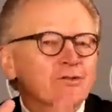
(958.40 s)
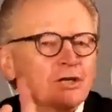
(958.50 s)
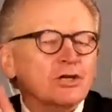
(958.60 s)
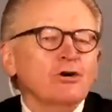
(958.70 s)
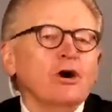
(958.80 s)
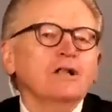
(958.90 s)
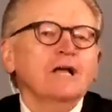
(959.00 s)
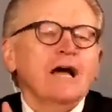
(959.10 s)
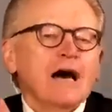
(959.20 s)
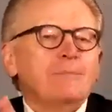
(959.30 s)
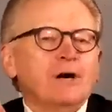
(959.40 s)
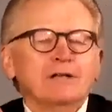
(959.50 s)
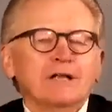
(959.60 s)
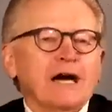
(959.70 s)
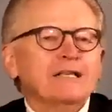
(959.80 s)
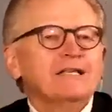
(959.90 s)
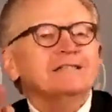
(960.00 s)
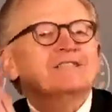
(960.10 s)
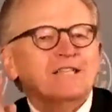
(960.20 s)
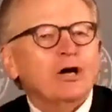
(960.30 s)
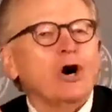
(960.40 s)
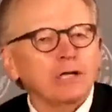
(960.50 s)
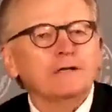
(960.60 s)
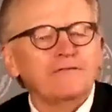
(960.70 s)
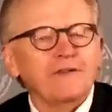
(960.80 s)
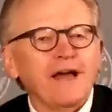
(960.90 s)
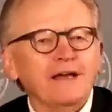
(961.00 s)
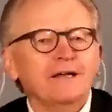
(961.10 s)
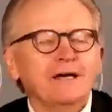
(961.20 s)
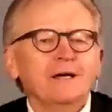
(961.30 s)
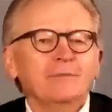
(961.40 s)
took a call about. I didn't see all of Van,